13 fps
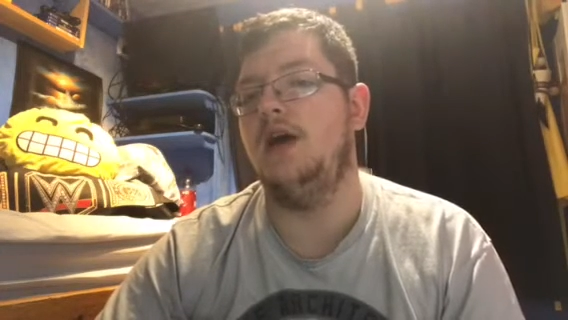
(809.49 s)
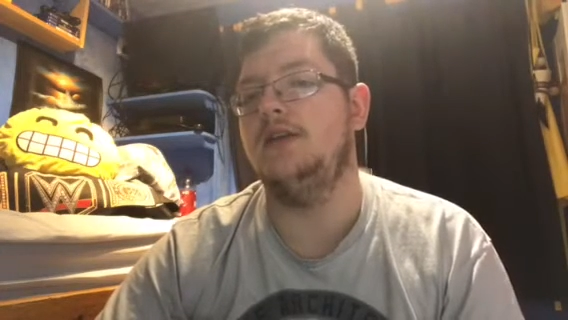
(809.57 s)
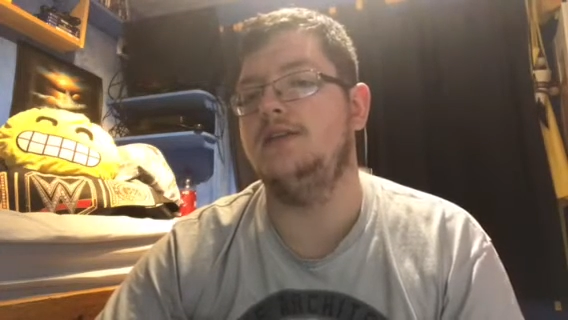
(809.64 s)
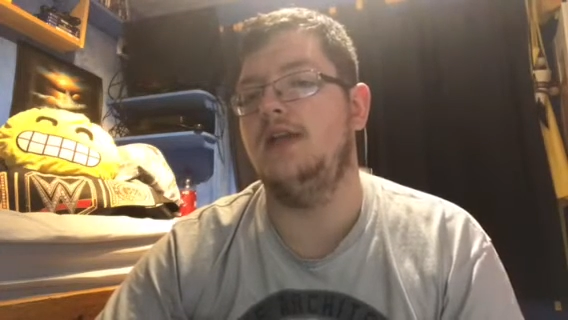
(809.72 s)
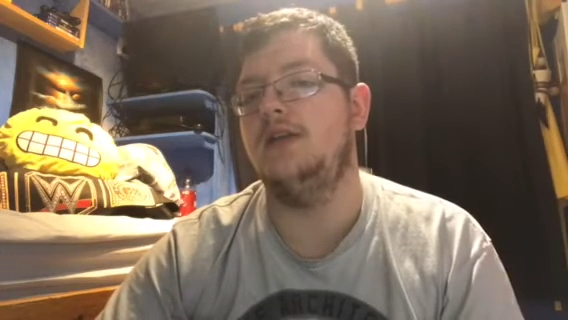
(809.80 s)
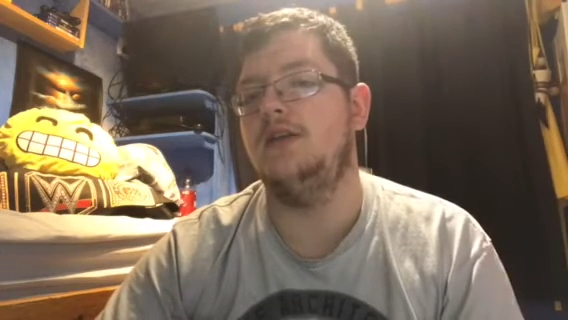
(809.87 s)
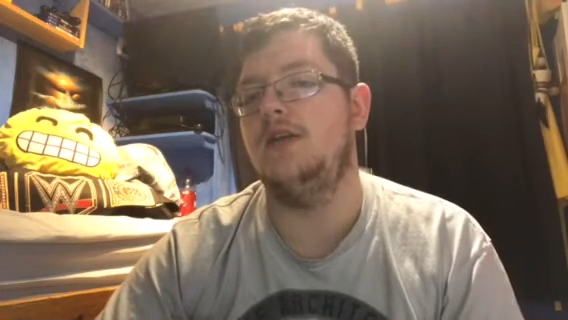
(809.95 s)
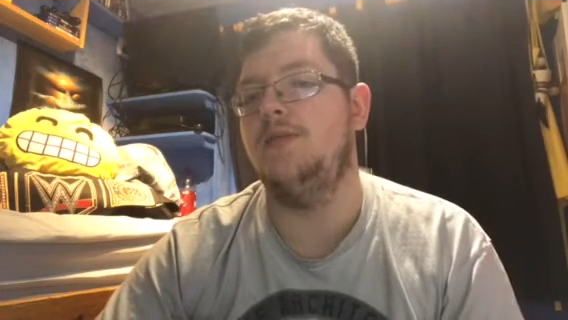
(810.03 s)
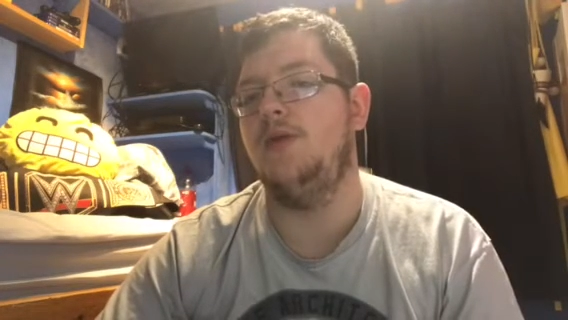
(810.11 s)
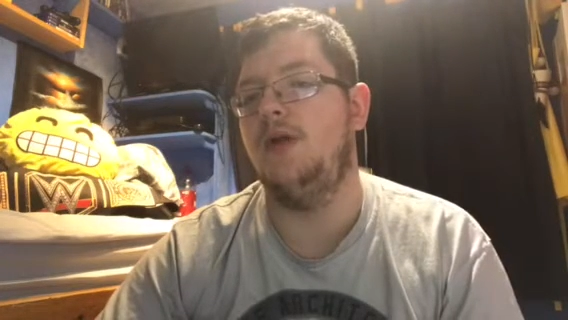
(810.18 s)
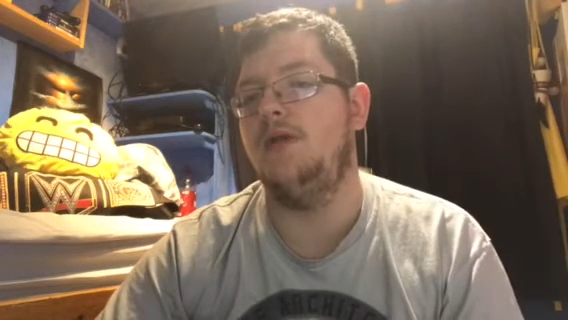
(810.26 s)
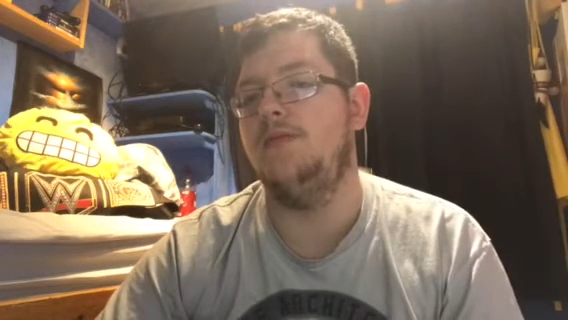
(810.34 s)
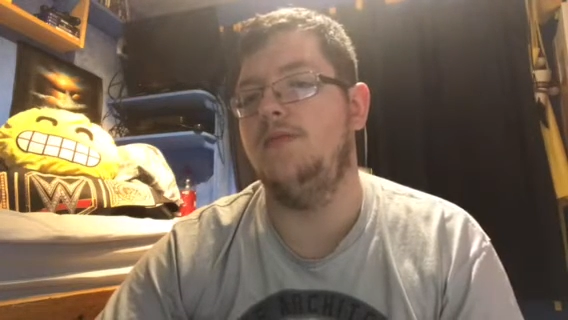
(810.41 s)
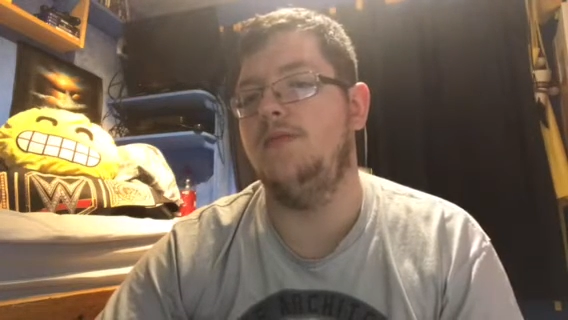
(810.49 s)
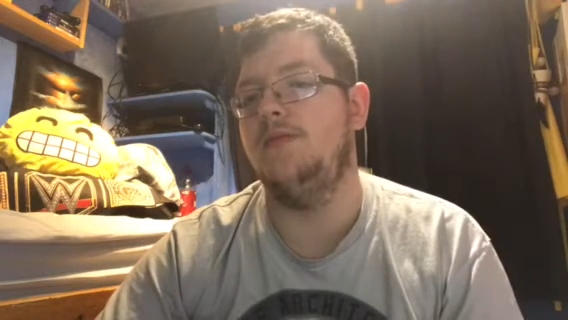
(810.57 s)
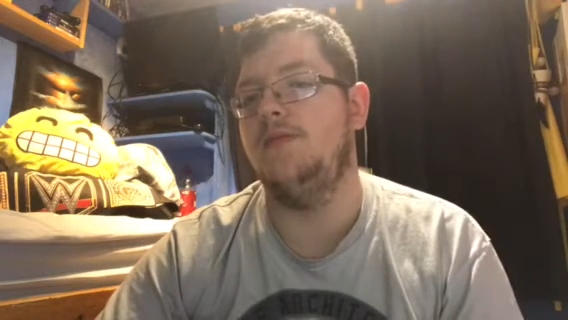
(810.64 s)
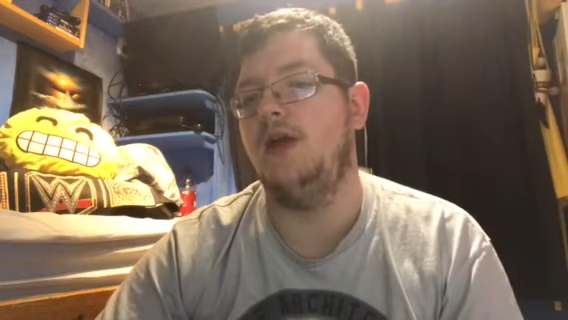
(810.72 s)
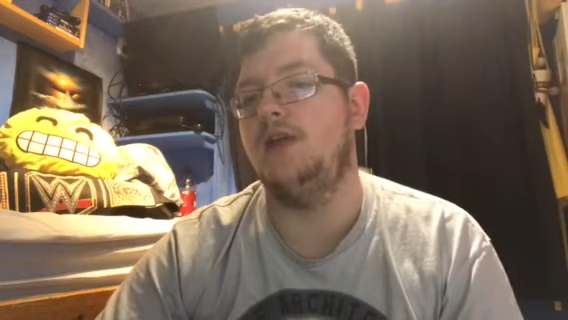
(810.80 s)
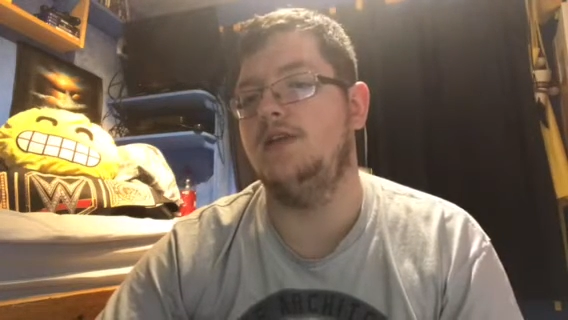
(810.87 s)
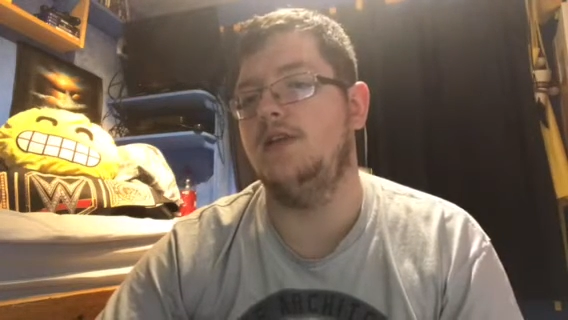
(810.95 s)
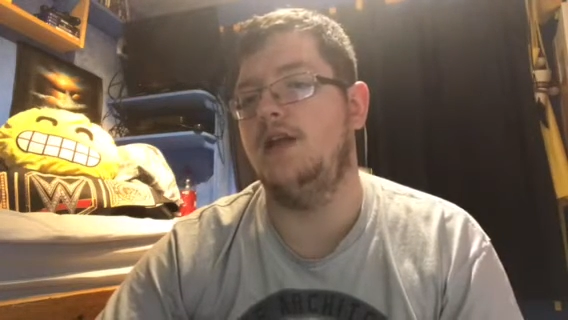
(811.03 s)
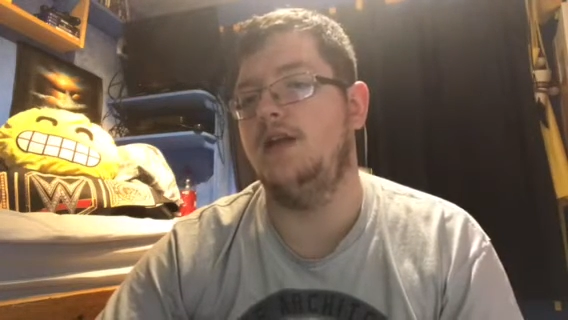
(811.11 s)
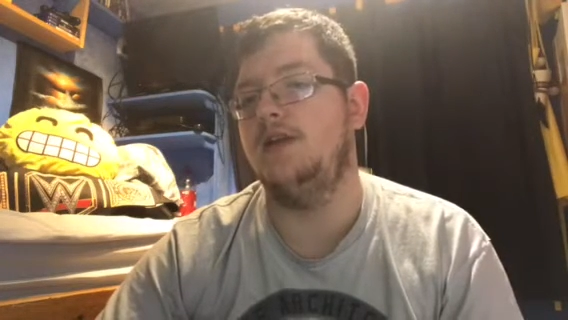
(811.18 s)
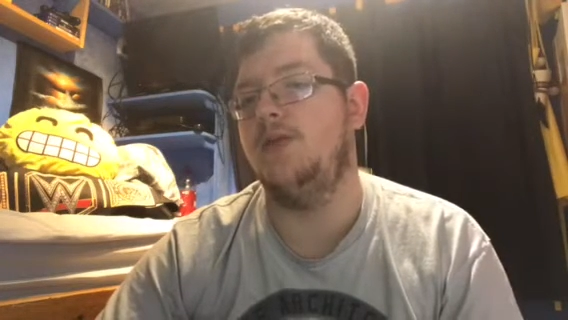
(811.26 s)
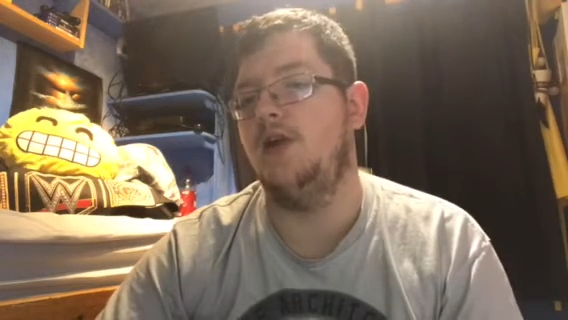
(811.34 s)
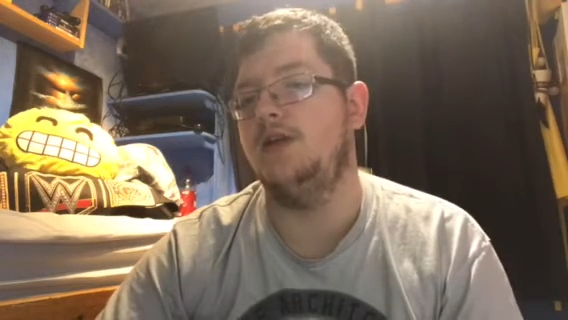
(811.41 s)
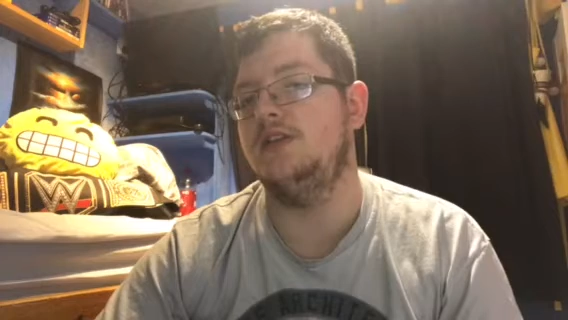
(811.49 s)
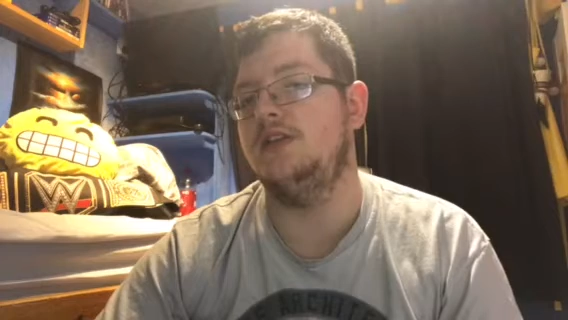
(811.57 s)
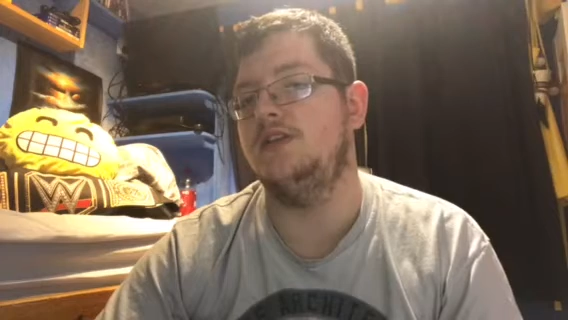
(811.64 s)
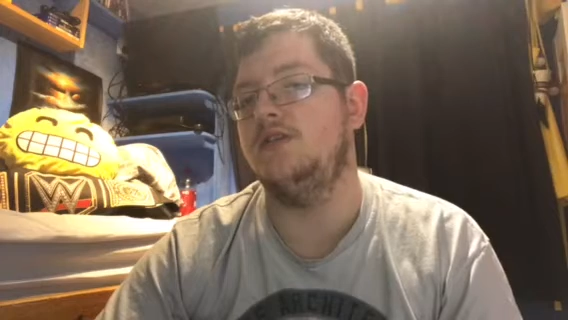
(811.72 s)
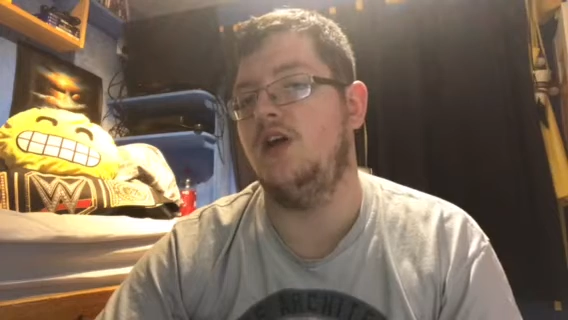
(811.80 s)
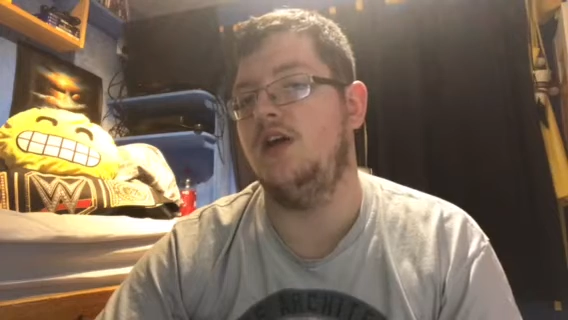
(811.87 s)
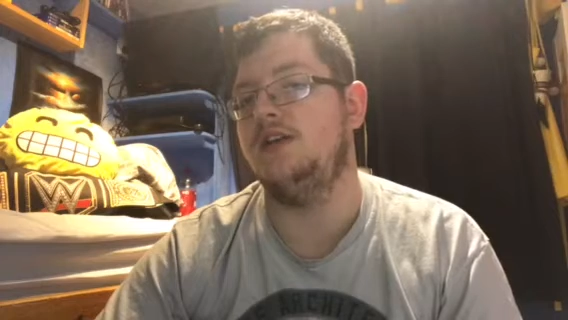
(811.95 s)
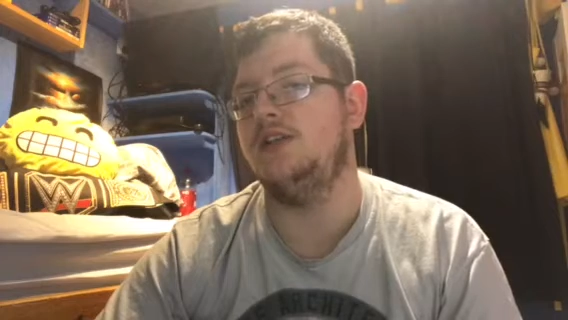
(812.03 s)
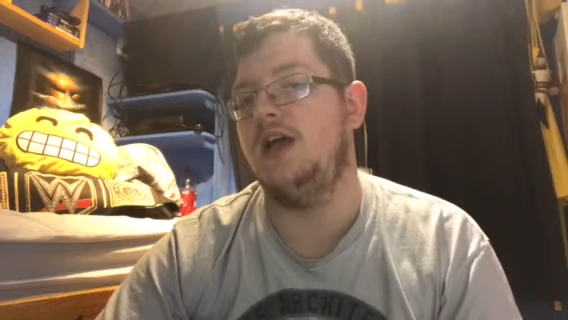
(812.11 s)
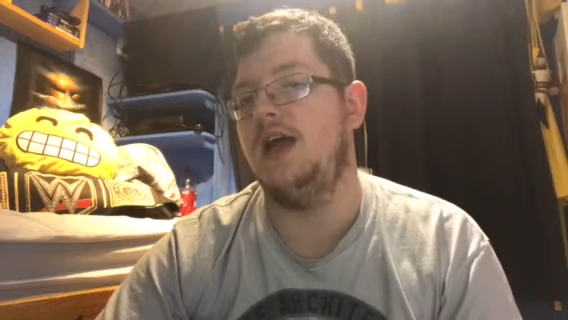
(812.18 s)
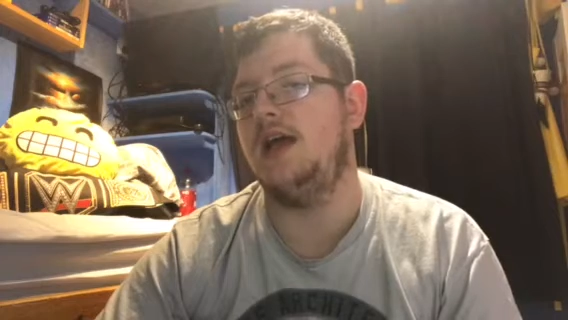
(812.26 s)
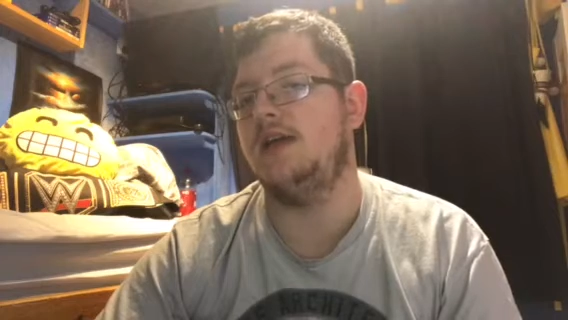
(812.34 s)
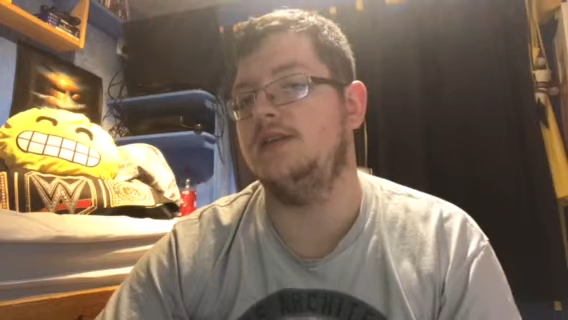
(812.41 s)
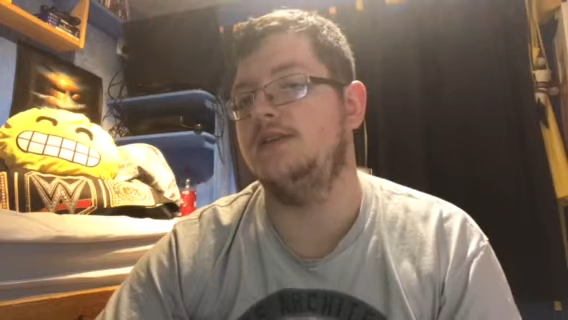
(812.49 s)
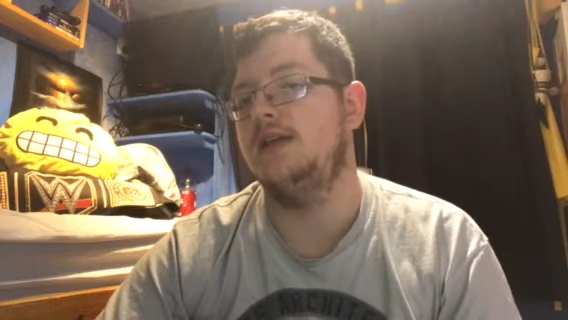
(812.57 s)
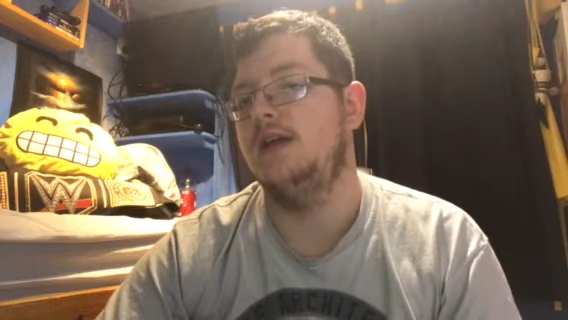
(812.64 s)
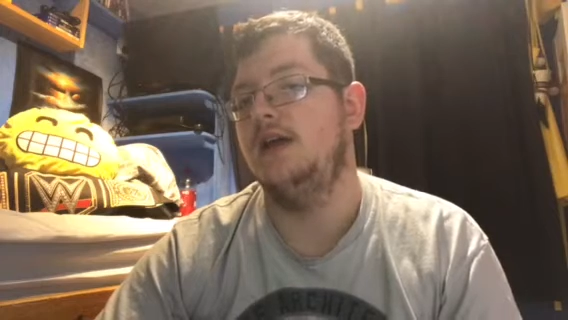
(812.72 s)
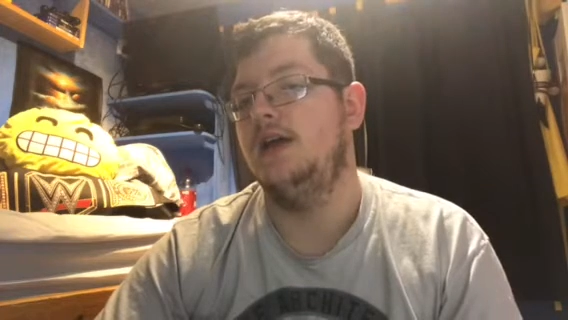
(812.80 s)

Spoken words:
I send an apology to Nia Jax,